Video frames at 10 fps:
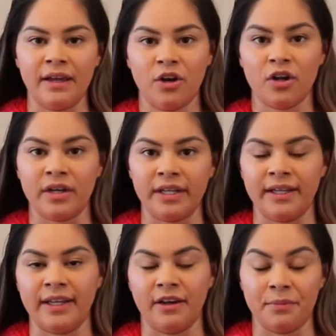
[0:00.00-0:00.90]

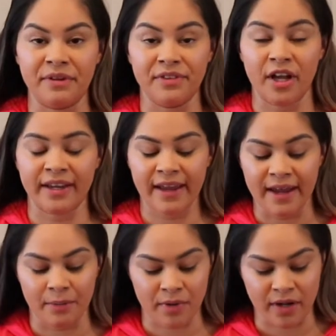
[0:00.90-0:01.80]
currently on my vlogging
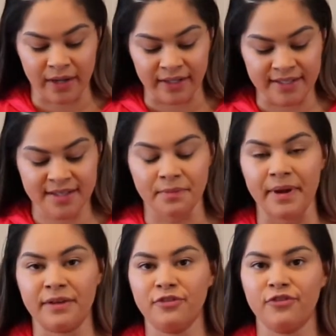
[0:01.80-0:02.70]
camera, and it's the
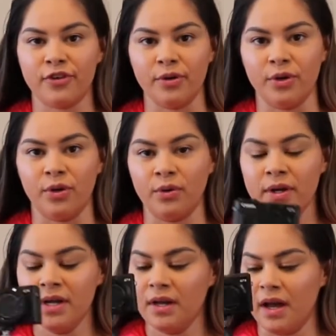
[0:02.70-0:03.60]
Manfrotto
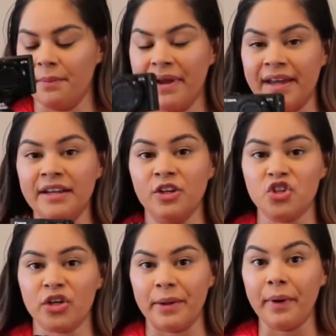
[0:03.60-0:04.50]
handheld
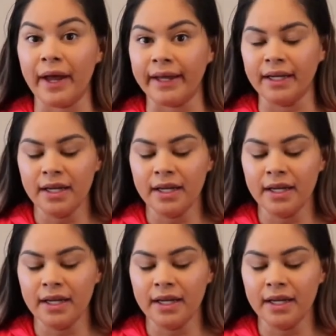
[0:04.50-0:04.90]
tripod.